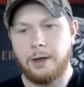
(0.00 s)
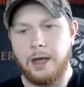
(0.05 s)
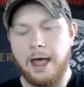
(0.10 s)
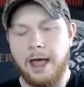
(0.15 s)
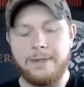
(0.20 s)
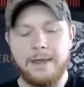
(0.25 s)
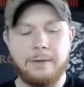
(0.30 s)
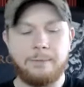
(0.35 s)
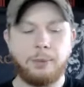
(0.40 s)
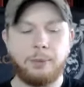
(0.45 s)

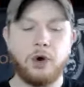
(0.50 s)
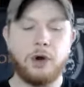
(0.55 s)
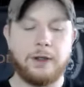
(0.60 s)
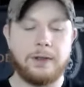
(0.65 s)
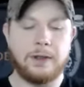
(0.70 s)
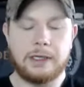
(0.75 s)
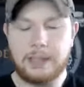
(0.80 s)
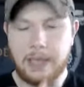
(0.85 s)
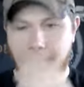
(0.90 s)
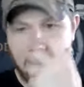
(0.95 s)
And they put in
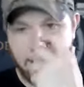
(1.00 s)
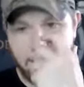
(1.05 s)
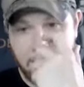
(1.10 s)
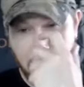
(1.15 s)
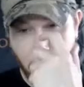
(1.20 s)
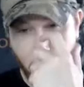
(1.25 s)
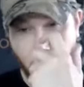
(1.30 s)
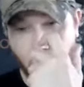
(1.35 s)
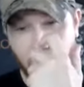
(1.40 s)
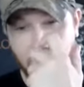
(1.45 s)
the time
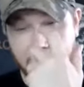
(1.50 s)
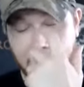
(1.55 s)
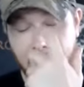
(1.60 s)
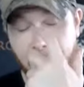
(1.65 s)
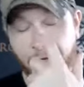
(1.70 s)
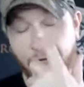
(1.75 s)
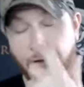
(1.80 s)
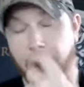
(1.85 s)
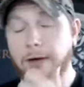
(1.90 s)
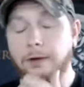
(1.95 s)
and they were willing
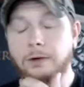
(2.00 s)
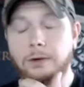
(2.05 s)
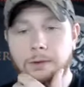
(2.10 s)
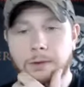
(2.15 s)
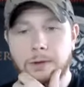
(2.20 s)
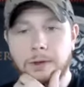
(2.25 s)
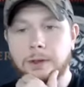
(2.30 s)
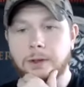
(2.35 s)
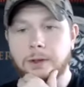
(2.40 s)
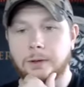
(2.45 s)
to fail,
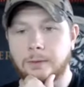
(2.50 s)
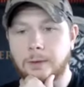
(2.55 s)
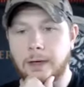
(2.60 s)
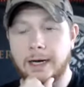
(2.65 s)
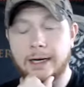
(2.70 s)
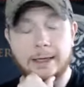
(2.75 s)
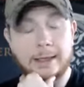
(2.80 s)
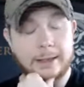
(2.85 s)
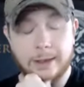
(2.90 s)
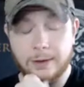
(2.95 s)

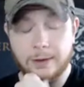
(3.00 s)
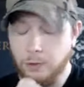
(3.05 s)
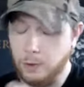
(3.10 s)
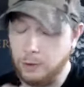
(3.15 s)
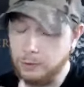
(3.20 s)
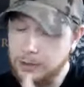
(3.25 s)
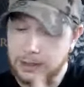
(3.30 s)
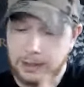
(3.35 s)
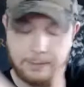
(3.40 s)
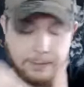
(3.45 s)
right? Another
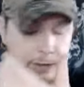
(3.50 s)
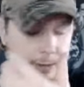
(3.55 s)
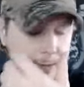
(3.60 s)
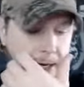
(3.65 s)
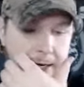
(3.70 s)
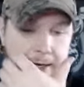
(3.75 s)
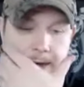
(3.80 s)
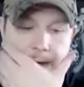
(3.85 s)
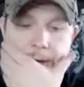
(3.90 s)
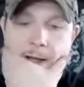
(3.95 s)
quote that comes to
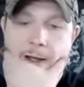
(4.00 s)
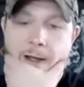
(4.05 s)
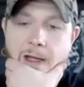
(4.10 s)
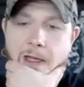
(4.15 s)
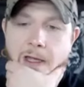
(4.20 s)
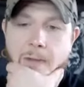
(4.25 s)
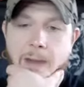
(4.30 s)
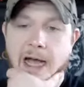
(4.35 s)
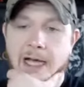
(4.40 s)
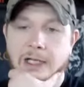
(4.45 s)
mind
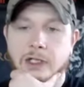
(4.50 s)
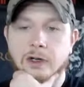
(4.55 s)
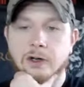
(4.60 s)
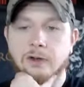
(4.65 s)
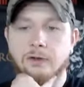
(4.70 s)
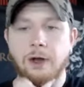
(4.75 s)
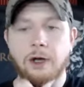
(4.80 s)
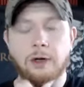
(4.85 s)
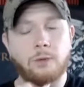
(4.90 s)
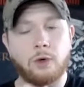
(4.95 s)
the master
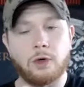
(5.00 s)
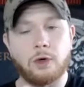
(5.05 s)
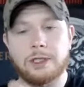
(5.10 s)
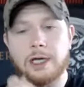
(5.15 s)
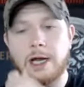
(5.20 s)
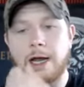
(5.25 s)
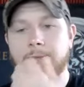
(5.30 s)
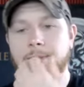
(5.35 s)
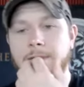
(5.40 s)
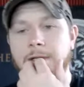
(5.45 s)
has failed more
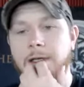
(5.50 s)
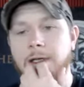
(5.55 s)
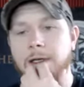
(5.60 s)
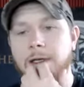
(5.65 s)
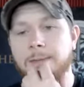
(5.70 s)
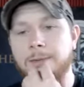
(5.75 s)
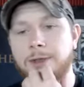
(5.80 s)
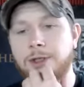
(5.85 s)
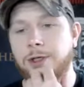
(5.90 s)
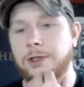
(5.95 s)
times than the
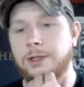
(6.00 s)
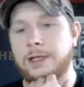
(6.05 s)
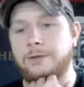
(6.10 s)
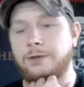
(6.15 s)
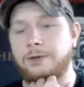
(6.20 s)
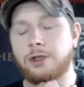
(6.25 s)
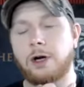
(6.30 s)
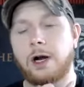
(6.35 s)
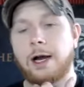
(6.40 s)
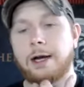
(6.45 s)
amateur has
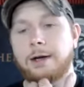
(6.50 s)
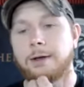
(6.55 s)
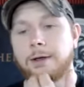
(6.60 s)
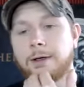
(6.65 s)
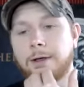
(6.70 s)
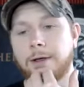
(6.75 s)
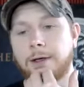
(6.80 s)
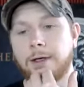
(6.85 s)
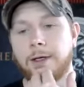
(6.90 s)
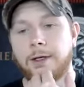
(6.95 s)
ever tried,
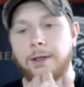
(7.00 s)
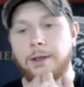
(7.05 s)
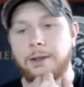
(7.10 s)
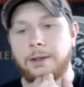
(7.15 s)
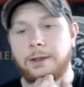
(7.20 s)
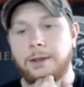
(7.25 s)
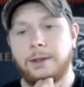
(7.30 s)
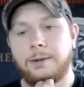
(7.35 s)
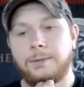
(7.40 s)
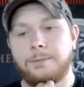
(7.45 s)

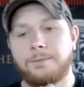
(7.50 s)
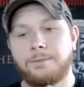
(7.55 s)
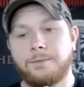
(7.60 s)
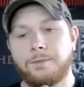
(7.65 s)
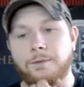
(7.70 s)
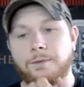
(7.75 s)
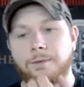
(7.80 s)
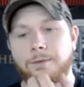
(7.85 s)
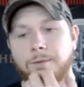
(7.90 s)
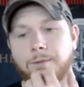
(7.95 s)

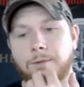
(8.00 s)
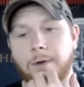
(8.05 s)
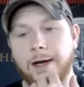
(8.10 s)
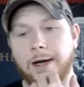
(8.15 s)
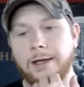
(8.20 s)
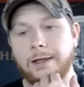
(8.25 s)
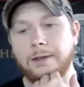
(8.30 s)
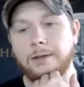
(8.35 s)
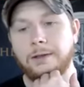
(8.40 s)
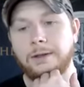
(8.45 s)

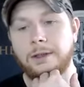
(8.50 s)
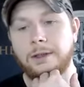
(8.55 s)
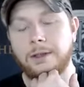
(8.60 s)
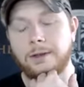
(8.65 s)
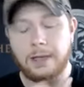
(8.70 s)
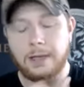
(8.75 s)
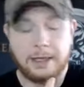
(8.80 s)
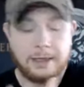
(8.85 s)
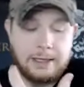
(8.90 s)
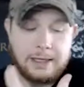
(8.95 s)
right?
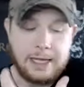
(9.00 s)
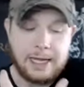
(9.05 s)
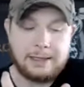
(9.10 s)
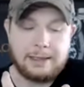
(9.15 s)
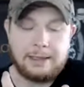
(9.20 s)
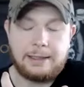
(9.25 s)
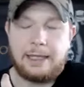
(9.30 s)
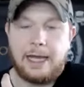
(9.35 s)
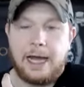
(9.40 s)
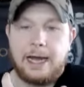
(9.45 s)
That,
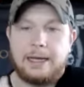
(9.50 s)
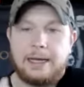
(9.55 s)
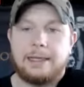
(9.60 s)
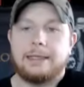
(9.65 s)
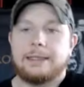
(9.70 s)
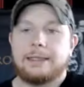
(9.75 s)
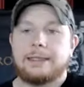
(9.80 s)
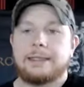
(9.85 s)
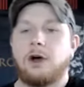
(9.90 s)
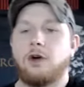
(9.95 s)
that that in
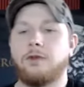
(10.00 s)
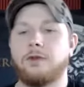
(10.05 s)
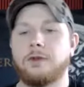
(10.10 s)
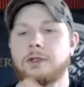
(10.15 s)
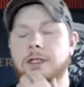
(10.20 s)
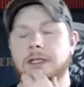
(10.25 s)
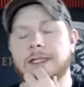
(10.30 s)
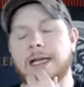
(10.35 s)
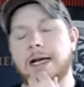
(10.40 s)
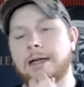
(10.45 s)
itself
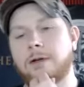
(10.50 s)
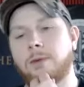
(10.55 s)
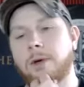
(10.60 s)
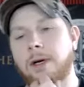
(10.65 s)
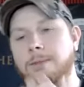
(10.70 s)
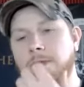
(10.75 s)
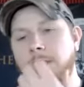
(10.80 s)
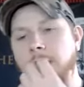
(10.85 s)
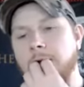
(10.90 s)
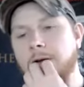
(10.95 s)
is exactly
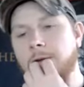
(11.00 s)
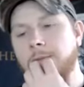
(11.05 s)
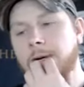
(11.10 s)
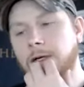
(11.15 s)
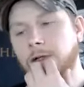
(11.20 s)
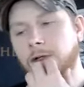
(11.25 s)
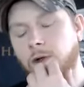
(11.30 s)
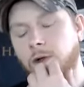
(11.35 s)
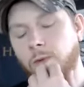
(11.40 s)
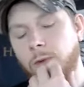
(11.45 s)
what I'm talking
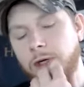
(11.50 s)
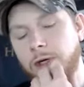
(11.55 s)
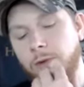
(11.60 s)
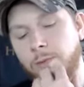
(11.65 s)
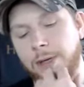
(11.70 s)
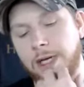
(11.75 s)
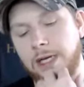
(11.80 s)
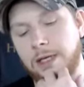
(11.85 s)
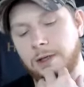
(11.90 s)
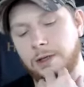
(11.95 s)
about. So when you're
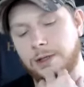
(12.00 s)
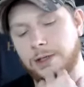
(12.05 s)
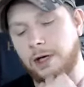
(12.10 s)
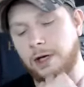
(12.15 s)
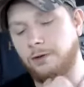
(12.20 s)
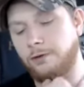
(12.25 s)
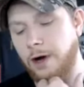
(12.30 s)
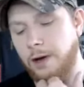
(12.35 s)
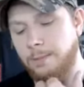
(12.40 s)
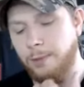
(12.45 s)
beating
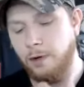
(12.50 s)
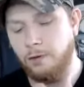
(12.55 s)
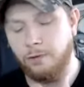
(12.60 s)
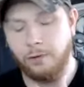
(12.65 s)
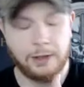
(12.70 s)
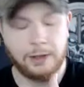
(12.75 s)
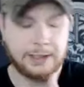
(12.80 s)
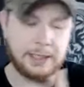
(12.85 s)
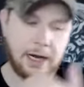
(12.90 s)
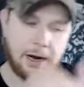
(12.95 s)
yourself up
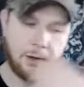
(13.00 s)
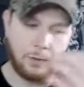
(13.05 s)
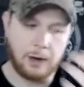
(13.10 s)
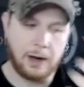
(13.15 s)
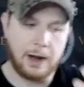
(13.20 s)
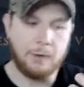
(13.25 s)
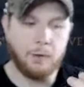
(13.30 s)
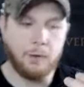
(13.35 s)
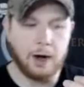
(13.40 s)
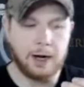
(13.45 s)
over it's not where
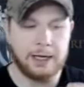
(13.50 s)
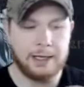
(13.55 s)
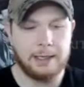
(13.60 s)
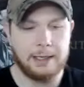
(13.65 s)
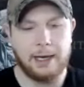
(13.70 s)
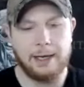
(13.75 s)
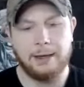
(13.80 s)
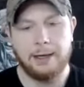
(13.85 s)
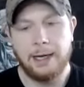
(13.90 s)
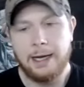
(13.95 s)
I want it
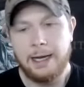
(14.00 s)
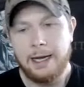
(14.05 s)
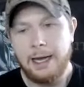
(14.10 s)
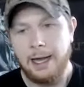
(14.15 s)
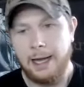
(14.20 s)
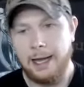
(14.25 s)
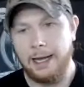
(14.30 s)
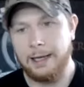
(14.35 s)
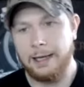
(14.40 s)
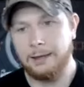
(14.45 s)
yet,
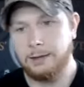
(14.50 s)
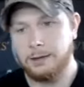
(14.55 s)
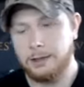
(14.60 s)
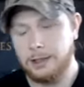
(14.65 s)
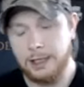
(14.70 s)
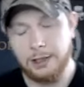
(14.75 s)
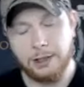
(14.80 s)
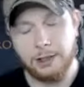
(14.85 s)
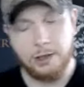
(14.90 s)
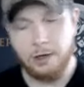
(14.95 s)
and
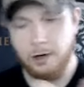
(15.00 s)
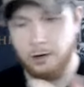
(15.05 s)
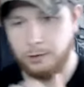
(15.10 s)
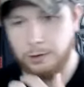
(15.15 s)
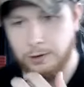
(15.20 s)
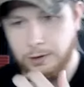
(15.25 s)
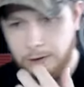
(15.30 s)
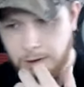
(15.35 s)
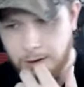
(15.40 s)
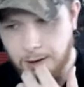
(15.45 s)
Tish
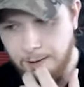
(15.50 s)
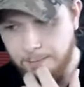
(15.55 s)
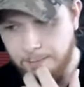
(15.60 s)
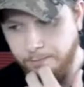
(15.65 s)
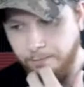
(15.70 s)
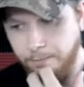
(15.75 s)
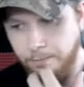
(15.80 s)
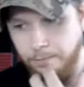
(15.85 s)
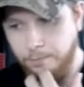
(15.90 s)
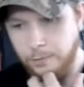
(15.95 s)
knows,
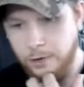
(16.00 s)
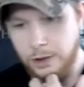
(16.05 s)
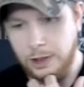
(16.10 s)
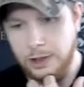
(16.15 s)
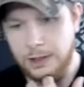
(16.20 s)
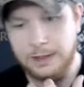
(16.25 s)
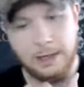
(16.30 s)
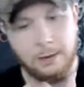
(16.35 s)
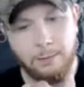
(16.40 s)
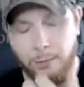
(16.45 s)
um, she
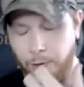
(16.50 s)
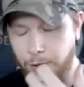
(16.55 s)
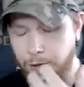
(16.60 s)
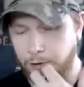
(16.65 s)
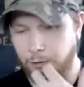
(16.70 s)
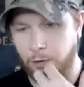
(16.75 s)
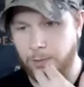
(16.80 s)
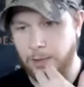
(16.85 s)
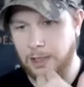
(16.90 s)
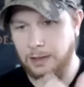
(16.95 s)

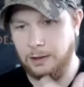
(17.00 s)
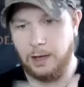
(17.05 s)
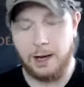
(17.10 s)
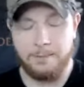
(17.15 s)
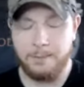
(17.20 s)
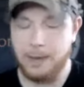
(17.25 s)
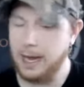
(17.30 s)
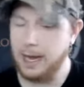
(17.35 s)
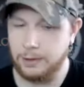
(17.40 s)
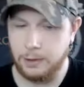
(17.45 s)
soundboards for me a
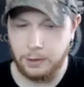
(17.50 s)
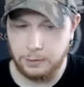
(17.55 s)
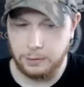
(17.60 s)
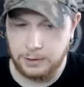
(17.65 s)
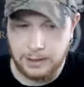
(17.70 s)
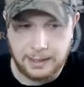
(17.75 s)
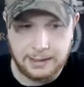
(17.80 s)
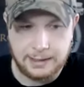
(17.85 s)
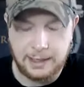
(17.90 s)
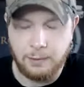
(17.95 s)
lot. Matt
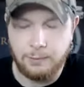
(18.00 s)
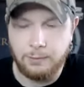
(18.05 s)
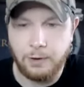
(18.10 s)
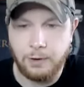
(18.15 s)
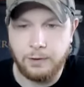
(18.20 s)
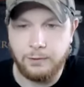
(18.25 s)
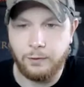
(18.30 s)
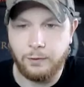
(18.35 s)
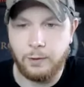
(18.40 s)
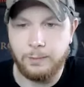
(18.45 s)
knows they
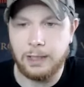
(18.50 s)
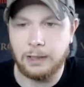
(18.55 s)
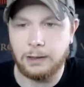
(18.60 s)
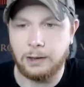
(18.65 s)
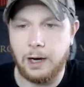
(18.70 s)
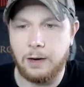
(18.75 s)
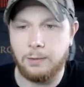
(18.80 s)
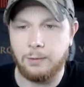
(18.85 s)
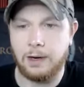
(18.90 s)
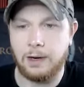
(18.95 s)
soundboard for me a
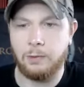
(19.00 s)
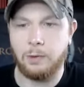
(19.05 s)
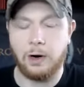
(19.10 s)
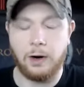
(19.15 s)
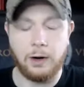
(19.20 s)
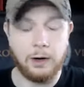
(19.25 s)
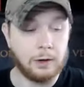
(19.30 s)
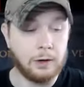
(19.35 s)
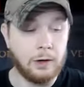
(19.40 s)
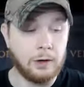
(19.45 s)
lot when we're
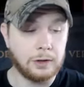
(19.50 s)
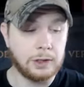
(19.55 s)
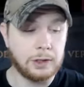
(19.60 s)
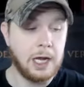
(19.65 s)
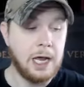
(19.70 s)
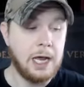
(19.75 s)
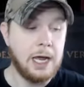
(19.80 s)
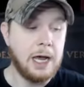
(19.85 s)
on our calls.